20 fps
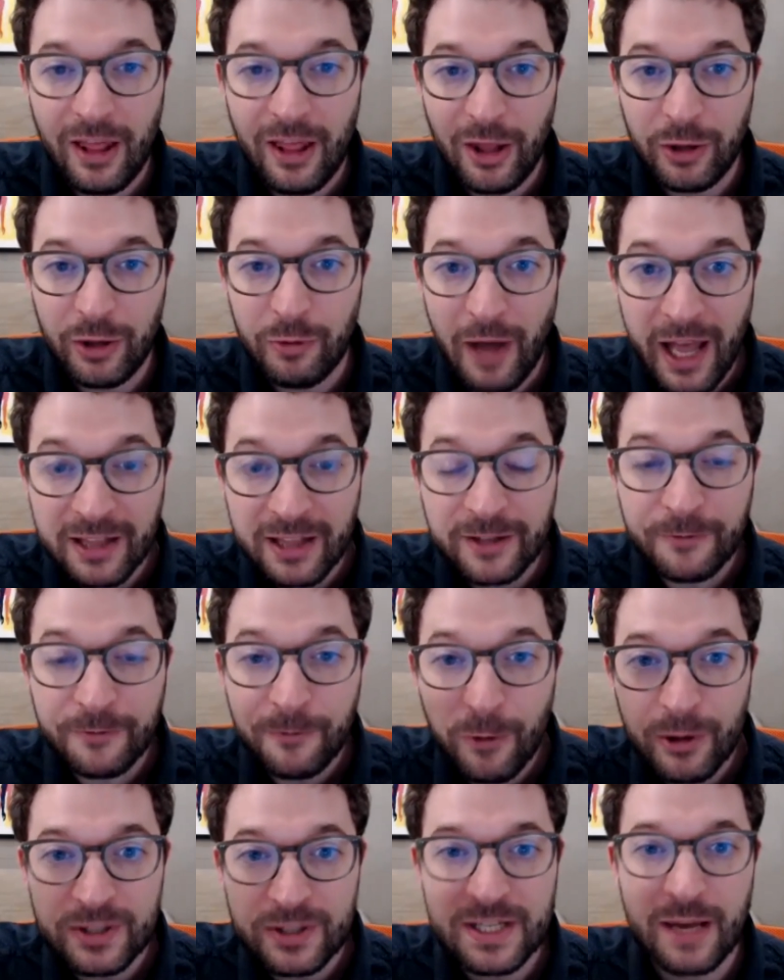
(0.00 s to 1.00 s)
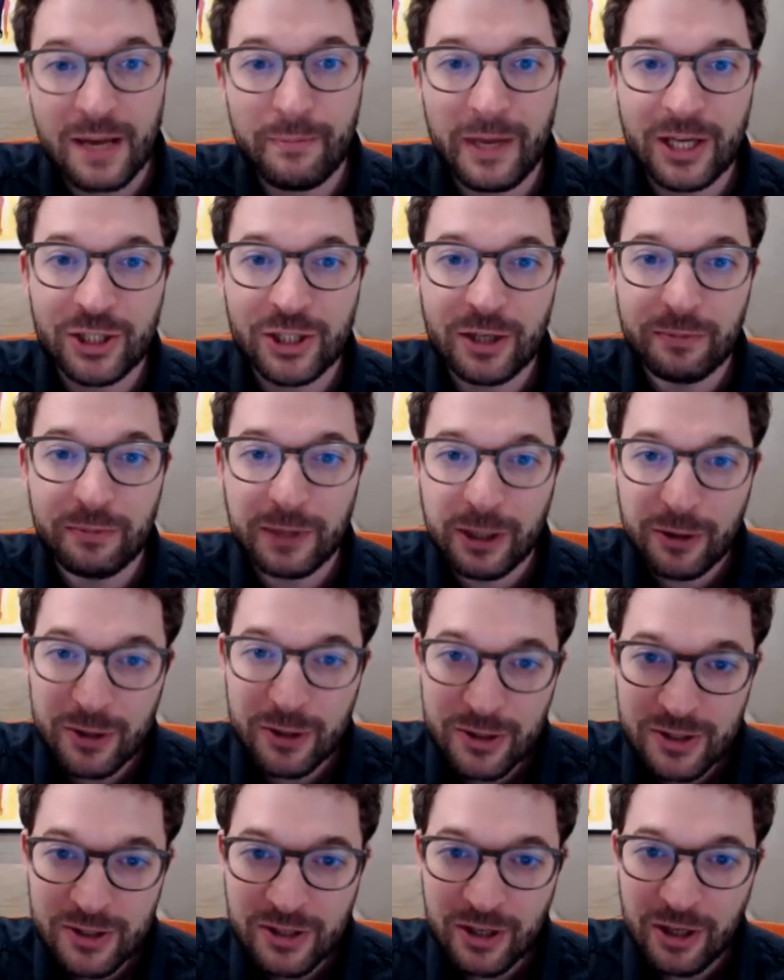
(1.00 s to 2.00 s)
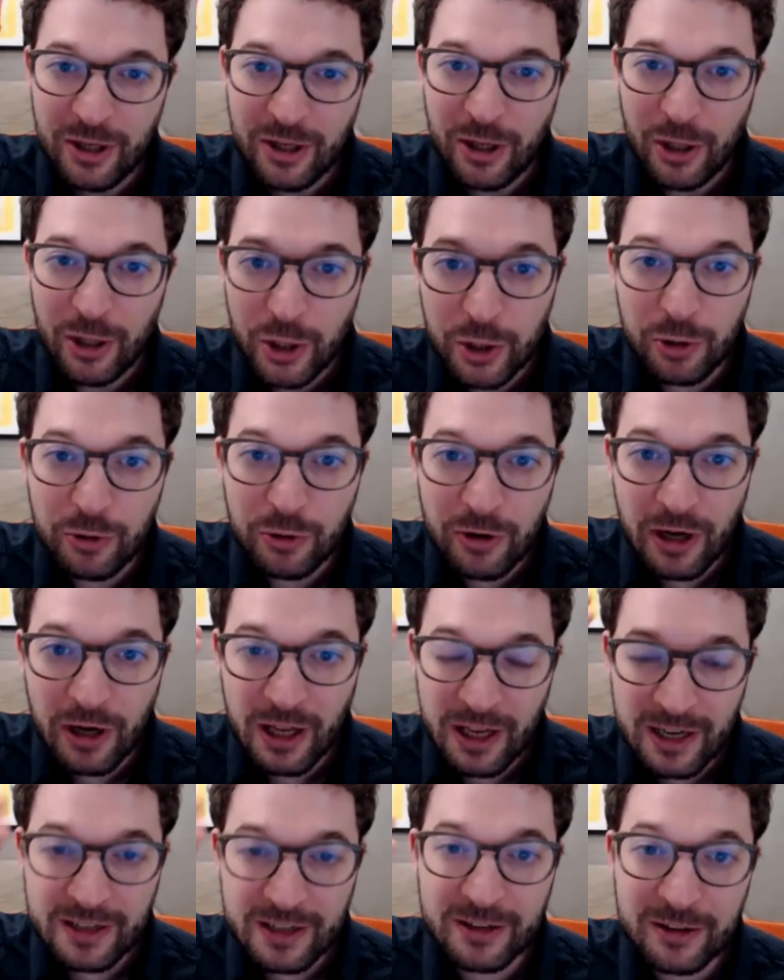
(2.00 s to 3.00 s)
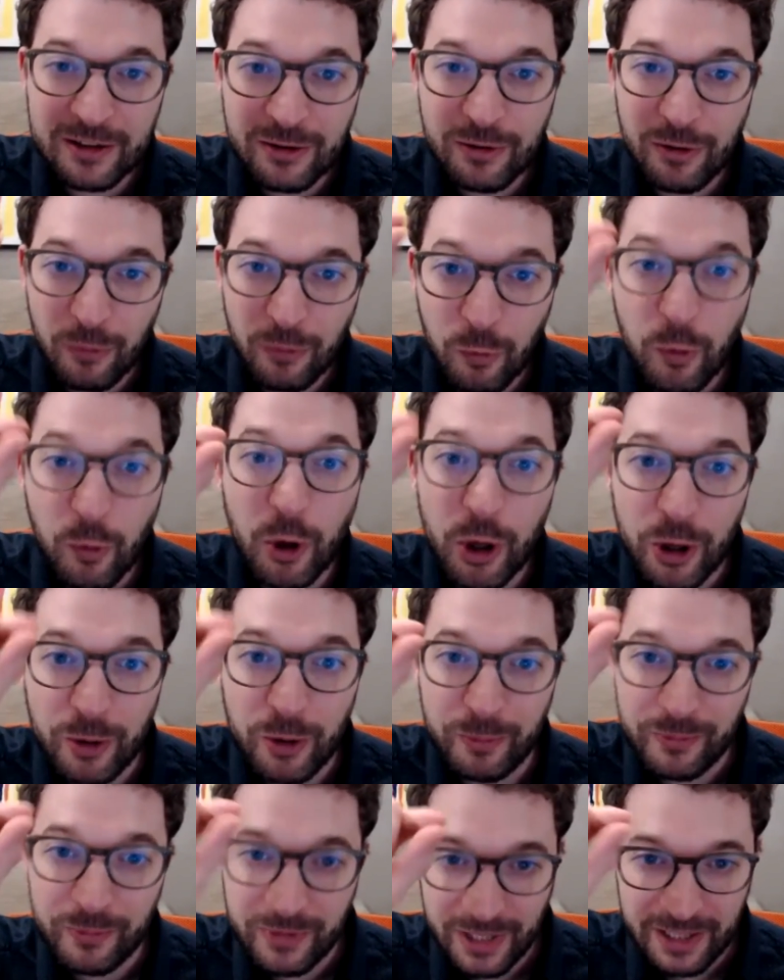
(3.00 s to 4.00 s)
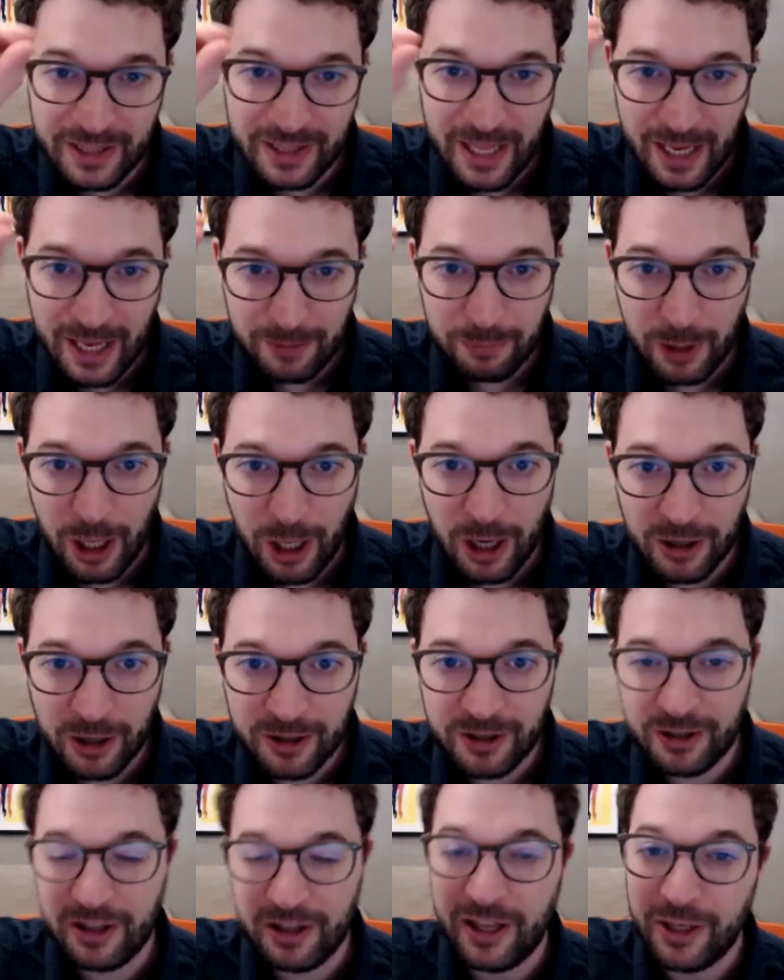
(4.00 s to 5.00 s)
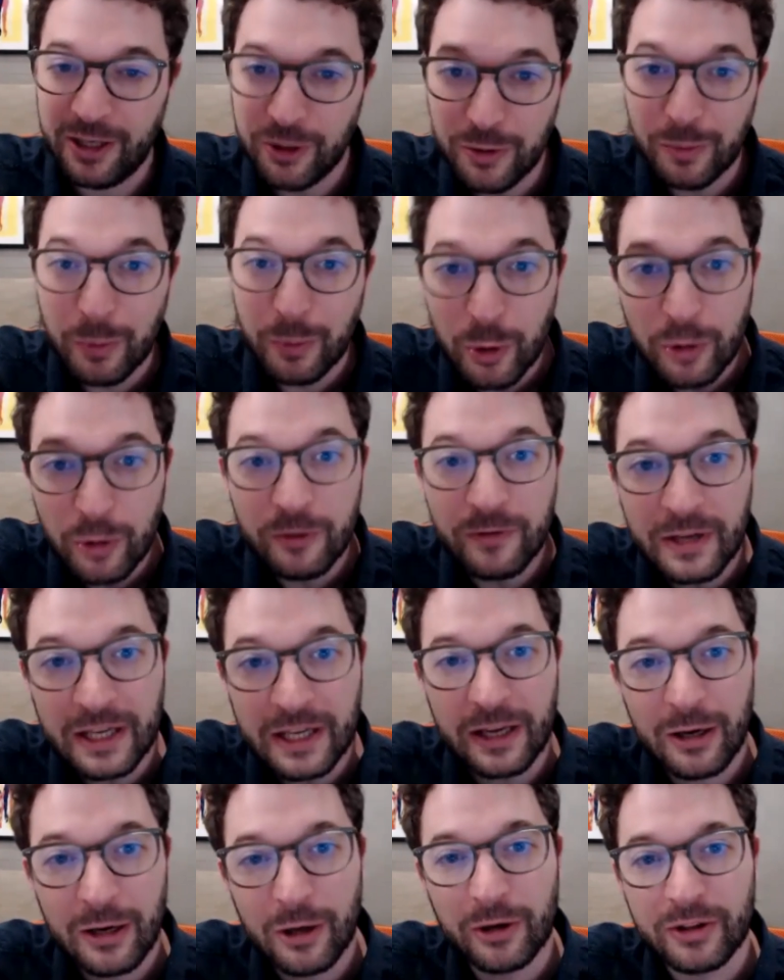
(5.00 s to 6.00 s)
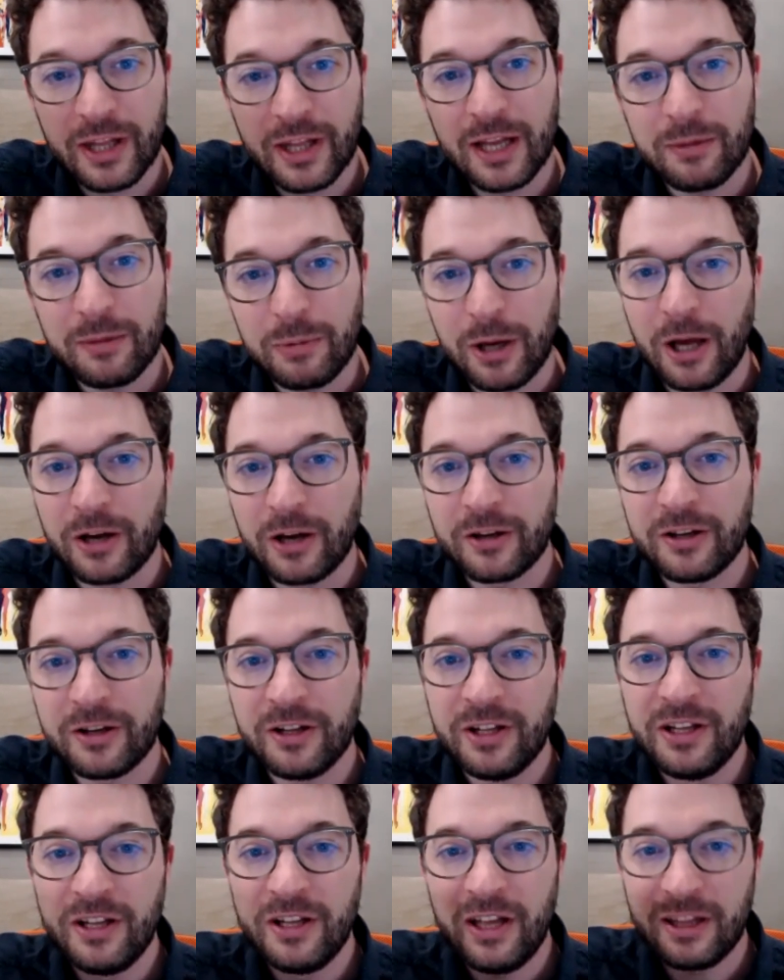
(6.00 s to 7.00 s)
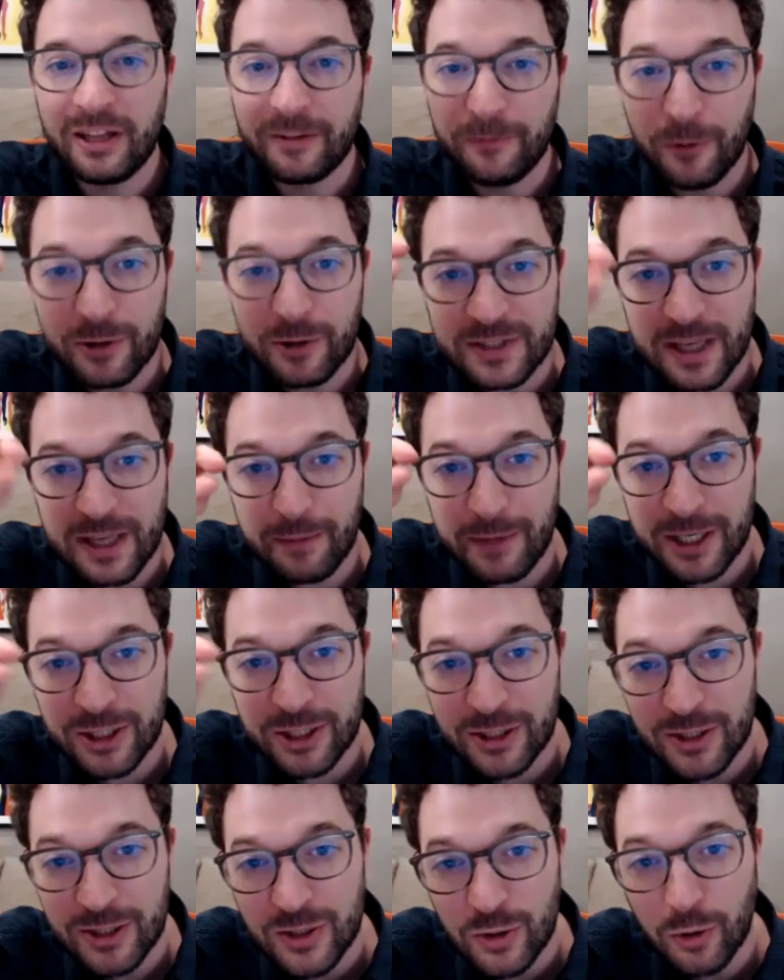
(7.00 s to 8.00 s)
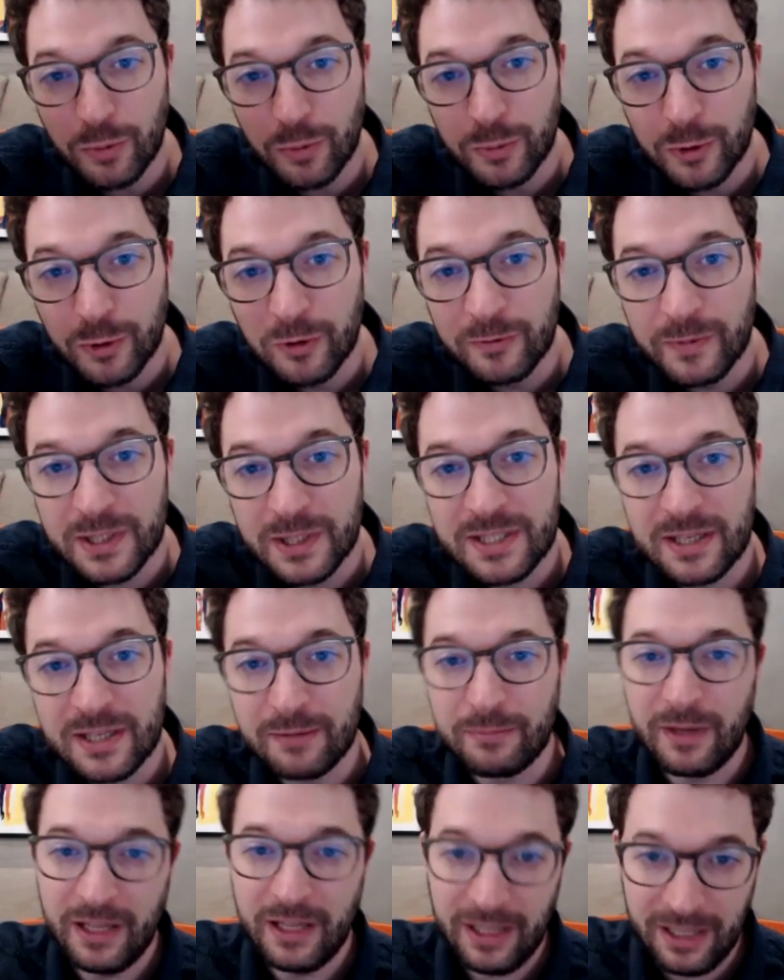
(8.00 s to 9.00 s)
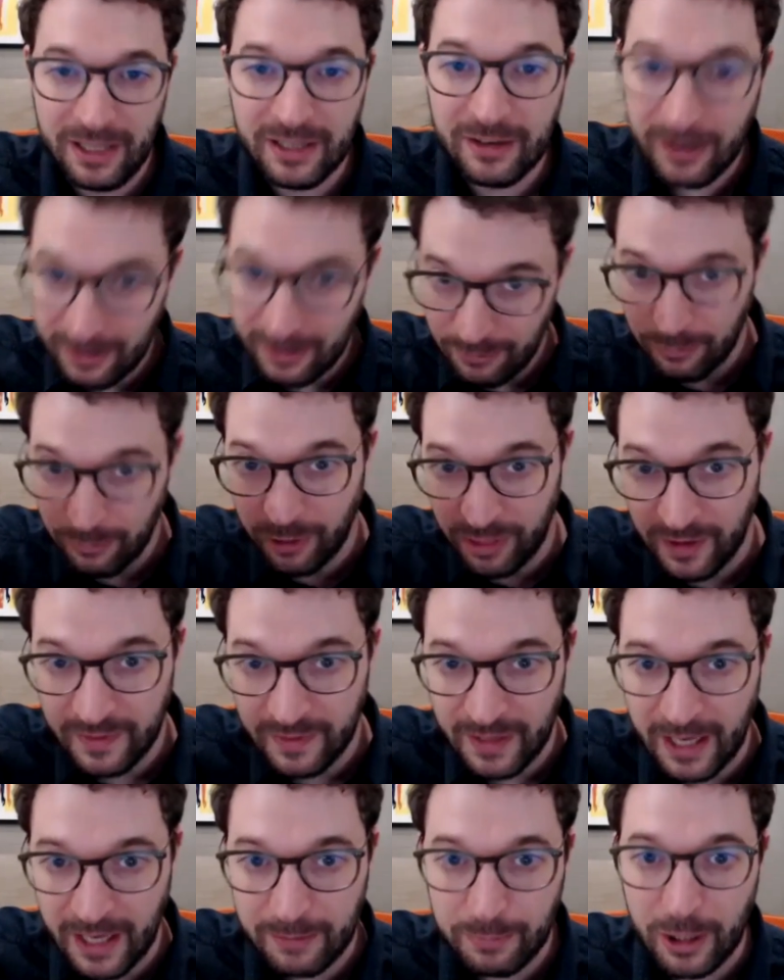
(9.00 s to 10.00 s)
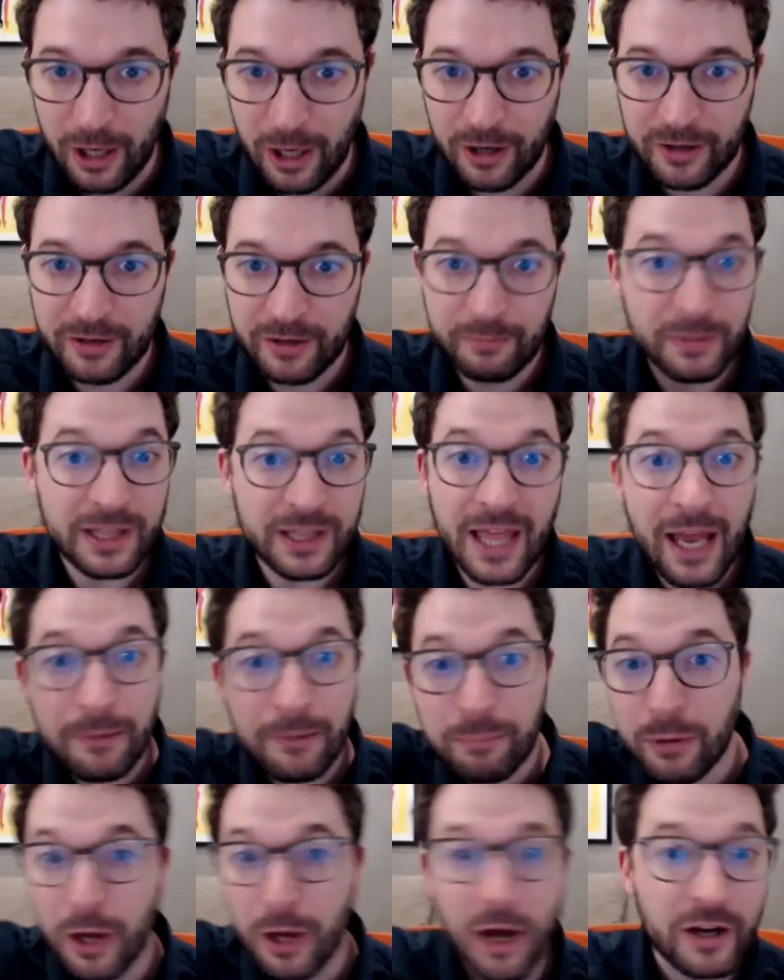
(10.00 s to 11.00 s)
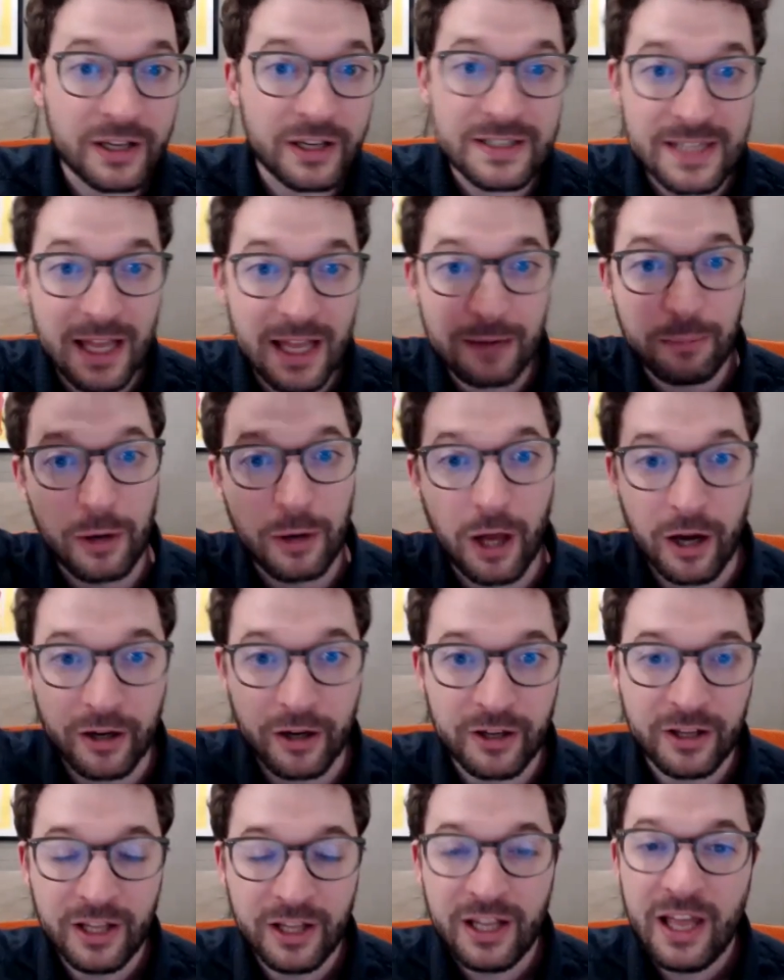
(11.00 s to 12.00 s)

you add the fourth dimension because you're a little worm in that block and you're moving along that block. The fourth dimension is your movement in, in within that block. But that block is that block.